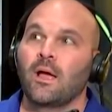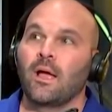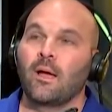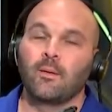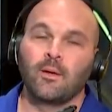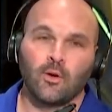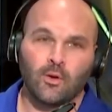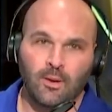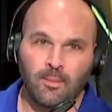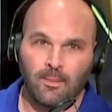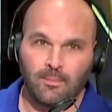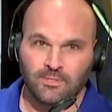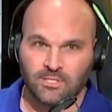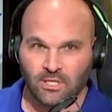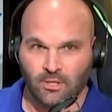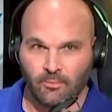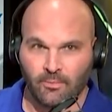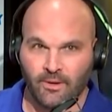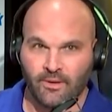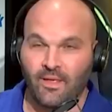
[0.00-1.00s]
I mean, okay, maybe it's
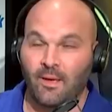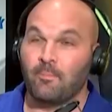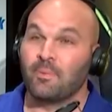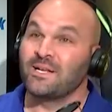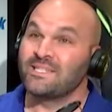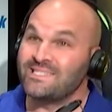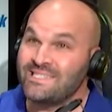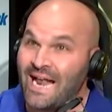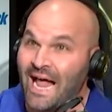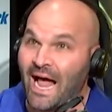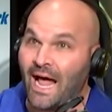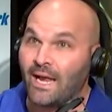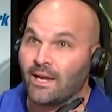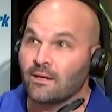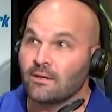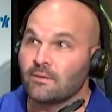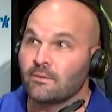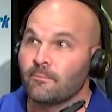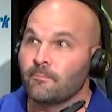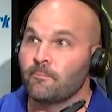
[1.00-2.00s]
a little bit of that, but it's not.
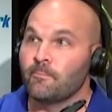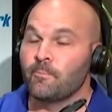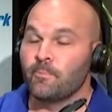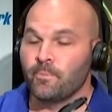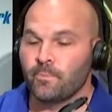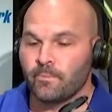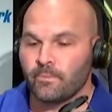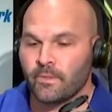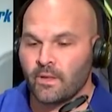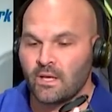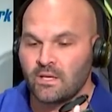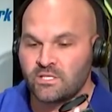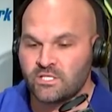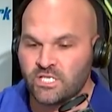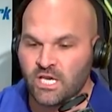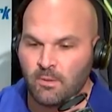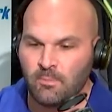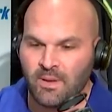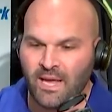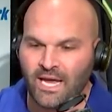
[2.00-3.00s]

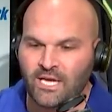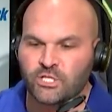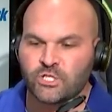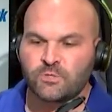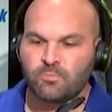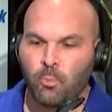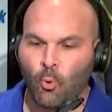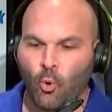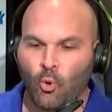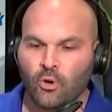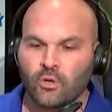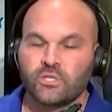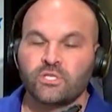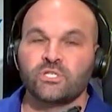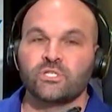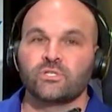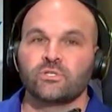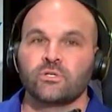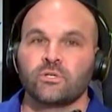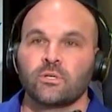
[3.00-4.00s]
C B S
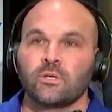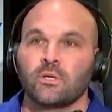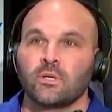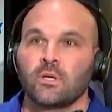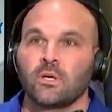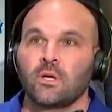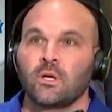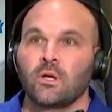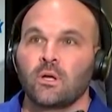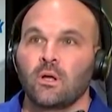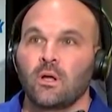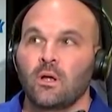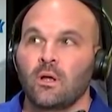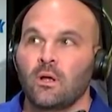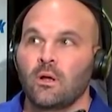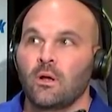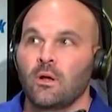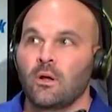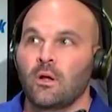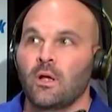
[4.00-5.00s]
Sports
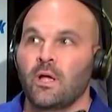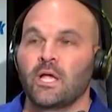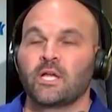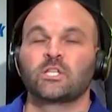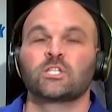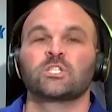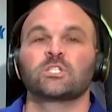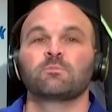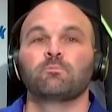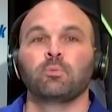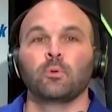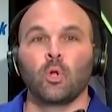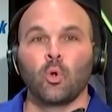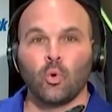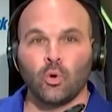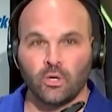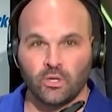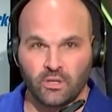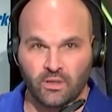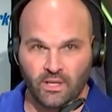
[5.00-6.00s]

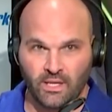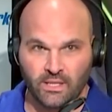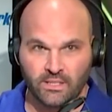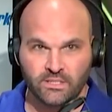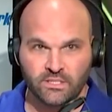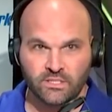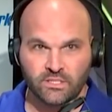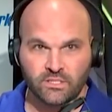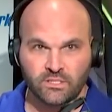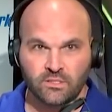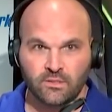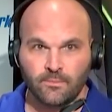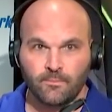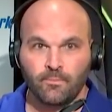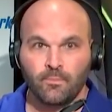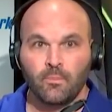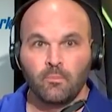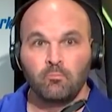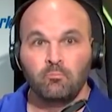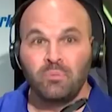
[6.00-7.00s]
explored this
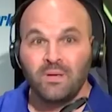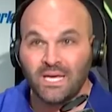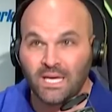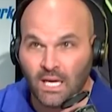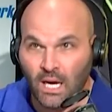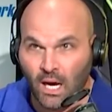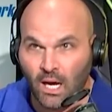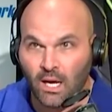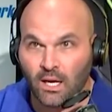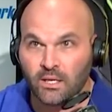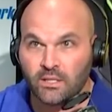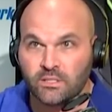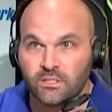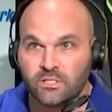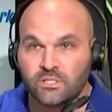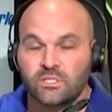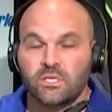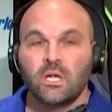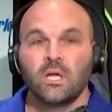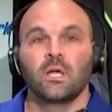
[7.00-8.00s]

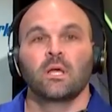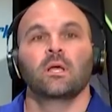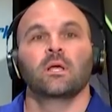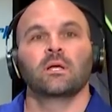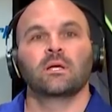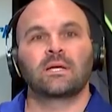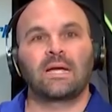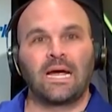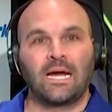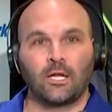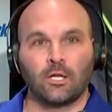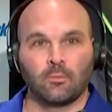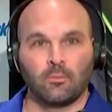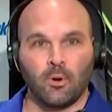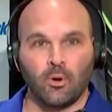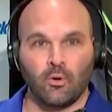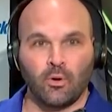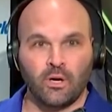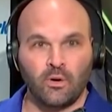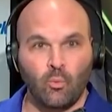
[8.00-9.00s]
because Kyler
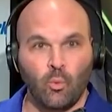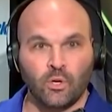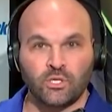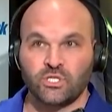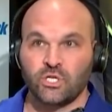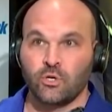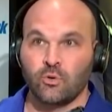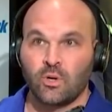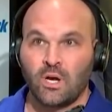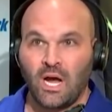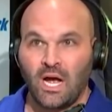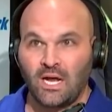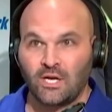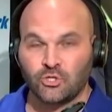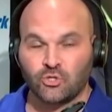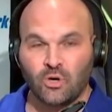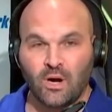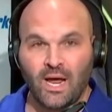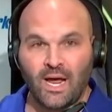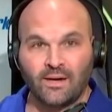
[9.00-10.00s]
Murray wants a new
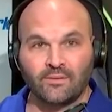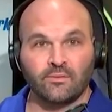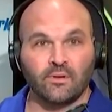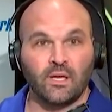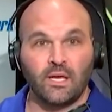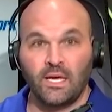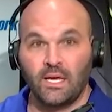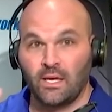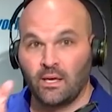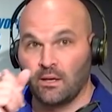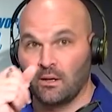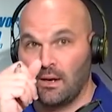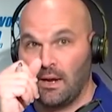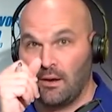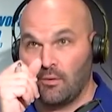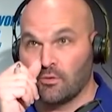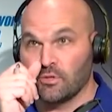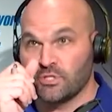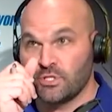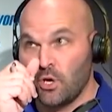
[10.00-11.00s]
contract in
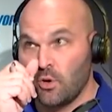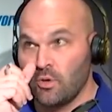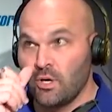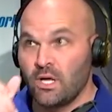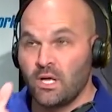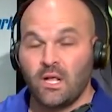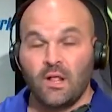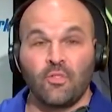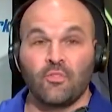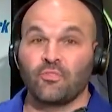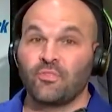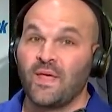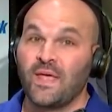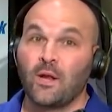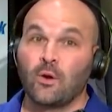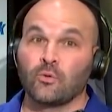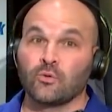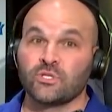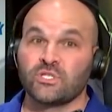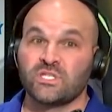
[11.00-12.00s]
Arizona.
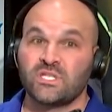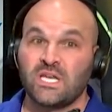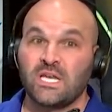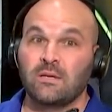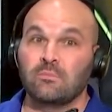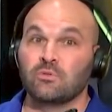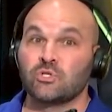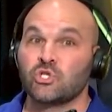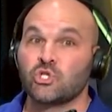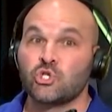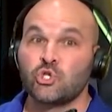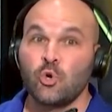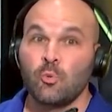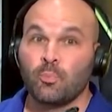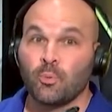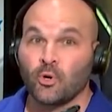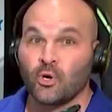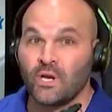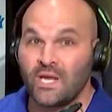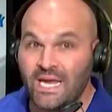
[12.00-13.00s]
They don't seem
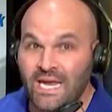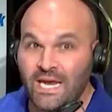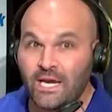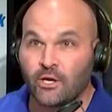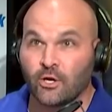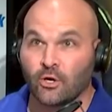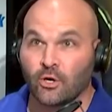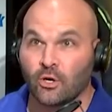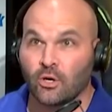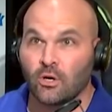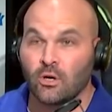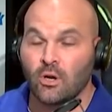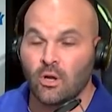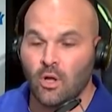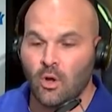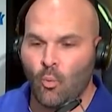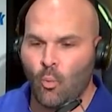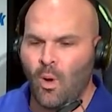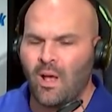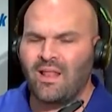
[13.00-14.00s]
super eager
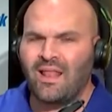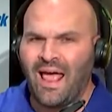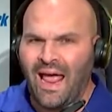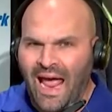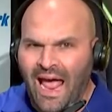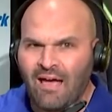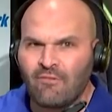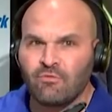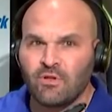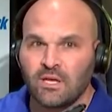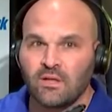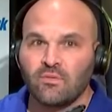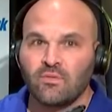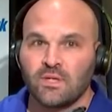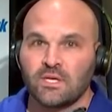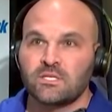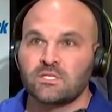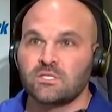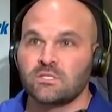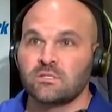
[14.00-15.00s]
while having
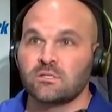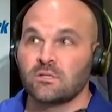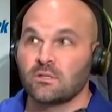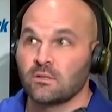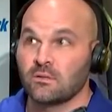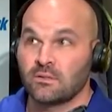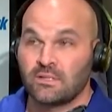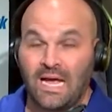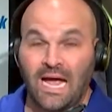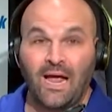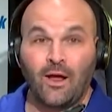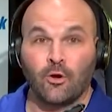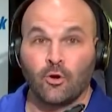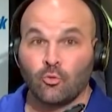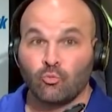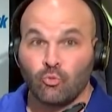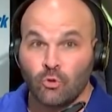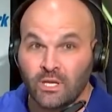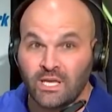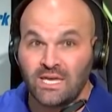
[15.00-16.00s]
this guy
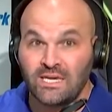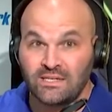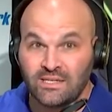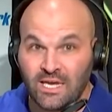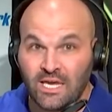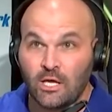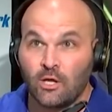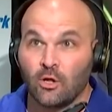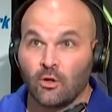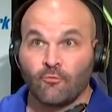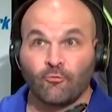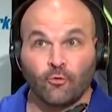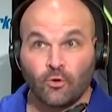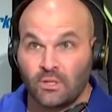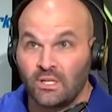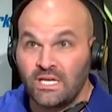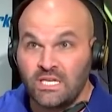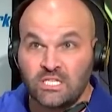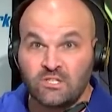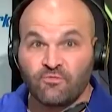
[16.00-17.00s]
on a rookie deal for
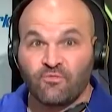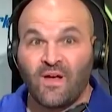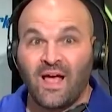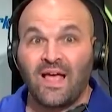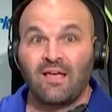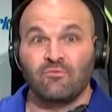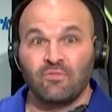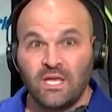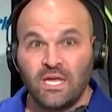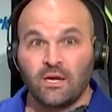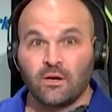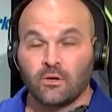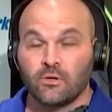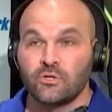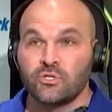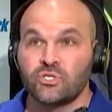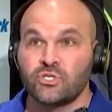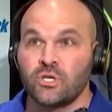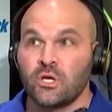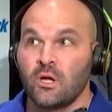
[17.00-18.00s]
at least five
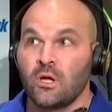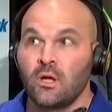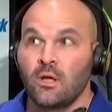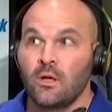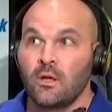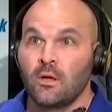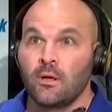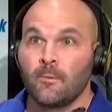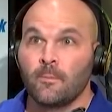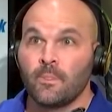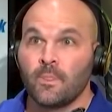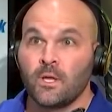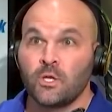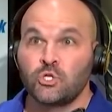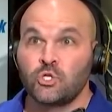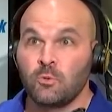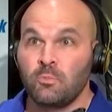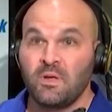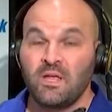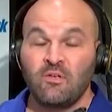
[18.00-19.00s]
years
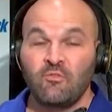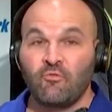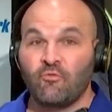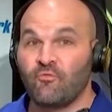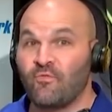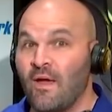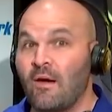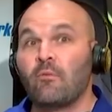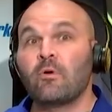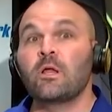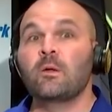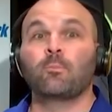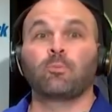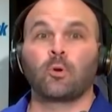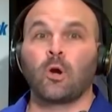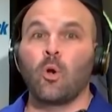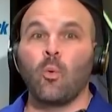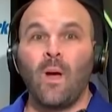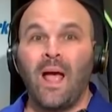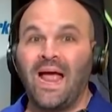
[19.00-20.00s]
to be very
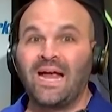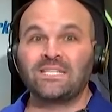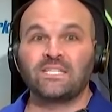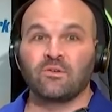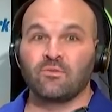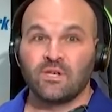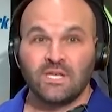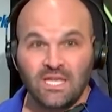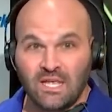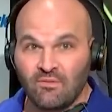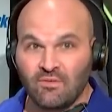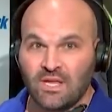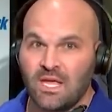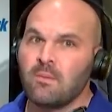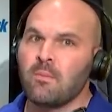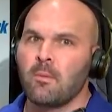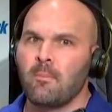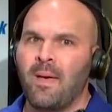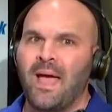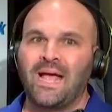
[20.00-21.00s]
proactive in giving
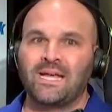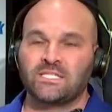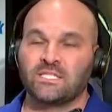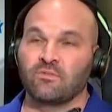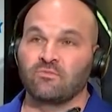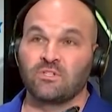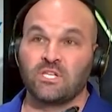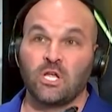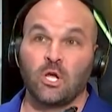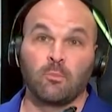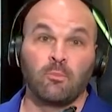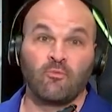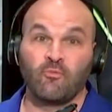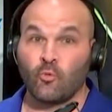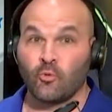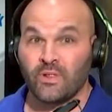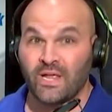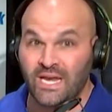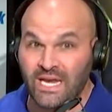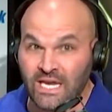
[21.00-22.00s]
him a massive deal
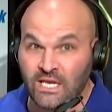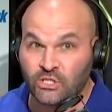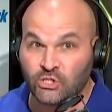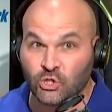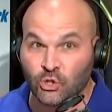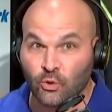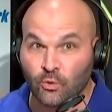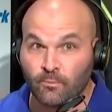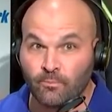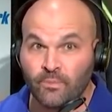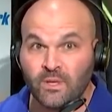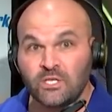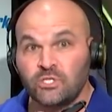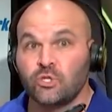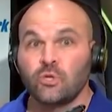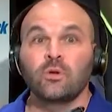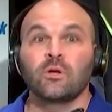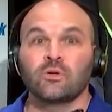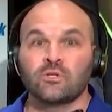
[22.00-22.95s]
before they need to. He's two